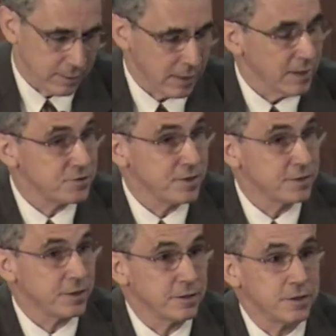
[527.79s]
that I
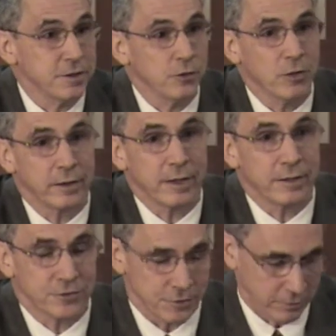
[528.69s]
seek to continue on
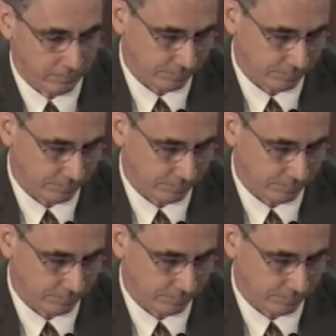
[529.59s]
council.